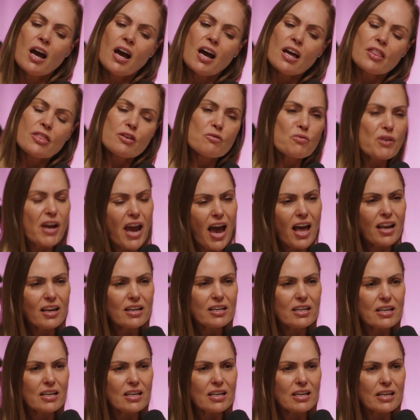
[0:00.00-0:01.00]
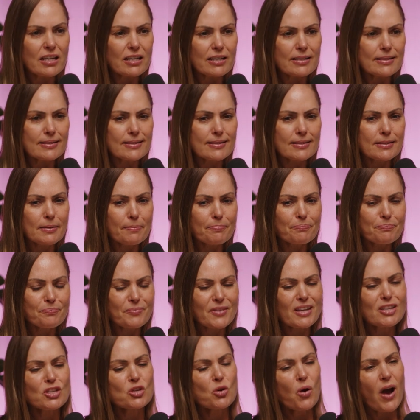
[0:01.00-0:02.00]
the reality is
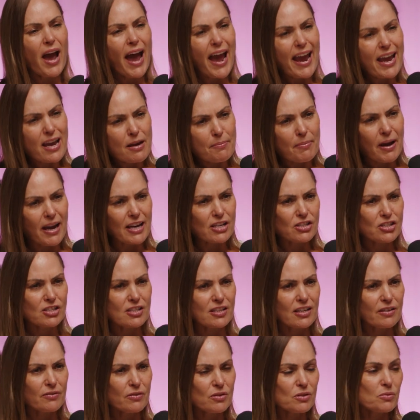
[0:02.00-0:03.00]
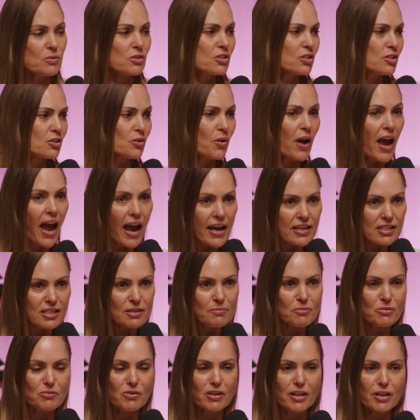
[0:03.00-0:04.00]
your AMH levels, which is your
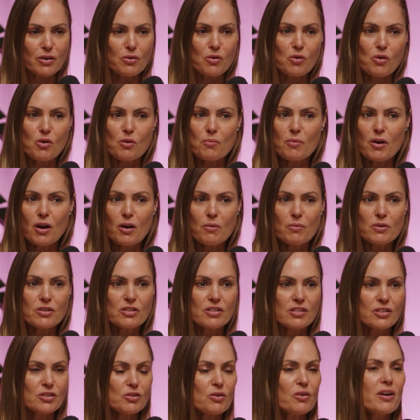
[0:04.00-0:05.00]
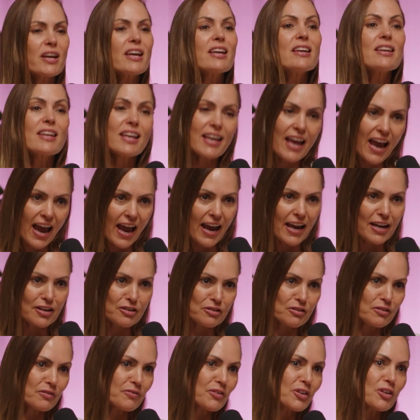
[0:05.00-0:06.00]
anti-malarial hormone, which is your indicator
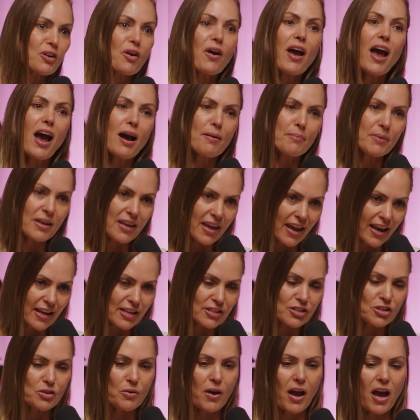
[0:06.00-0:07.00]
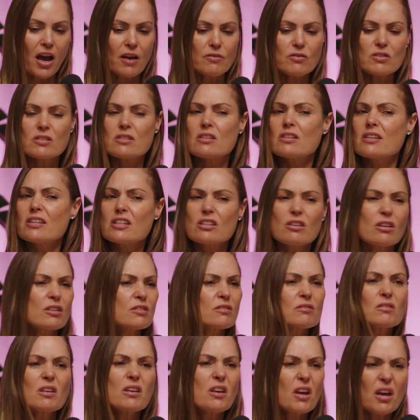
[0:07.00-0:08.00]
of, you know, how many eggs you have,
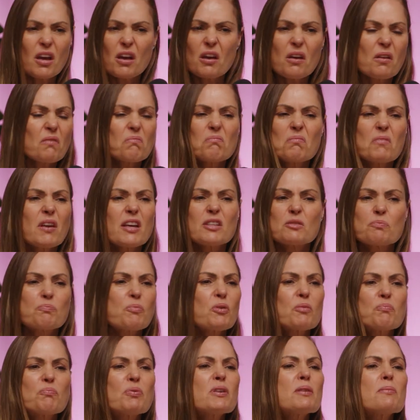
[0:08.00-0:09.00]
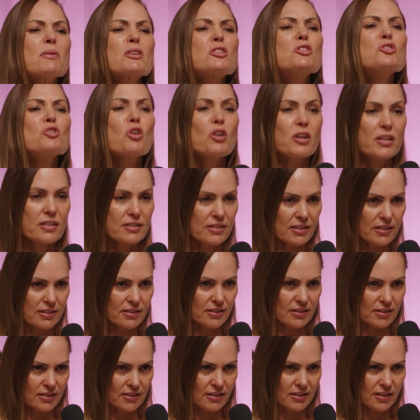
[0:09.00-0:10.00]
it's pretty much
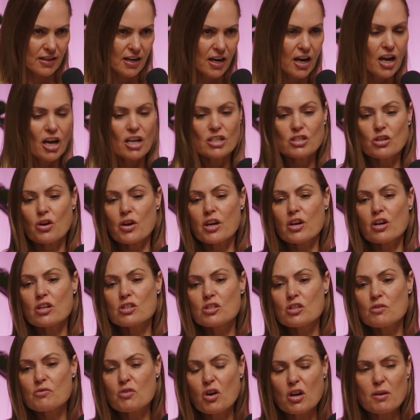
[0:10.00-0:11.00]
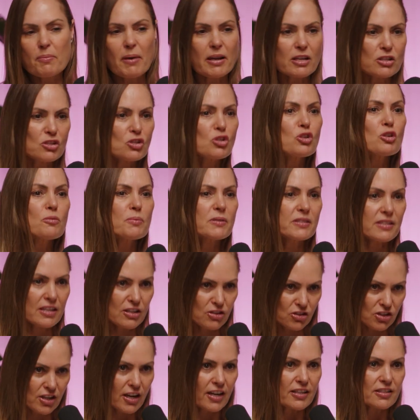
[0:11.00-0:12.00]
non-existent. So he goes, you've got about a 2%
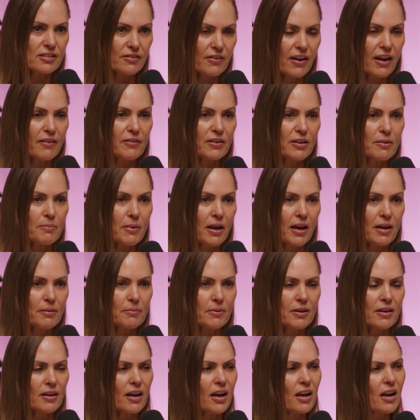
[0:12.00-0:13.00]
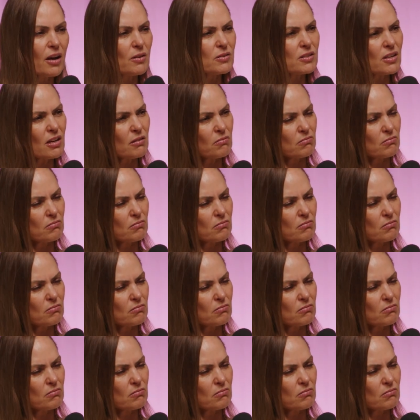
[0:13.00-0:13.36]
chance of having a baby. And I was like,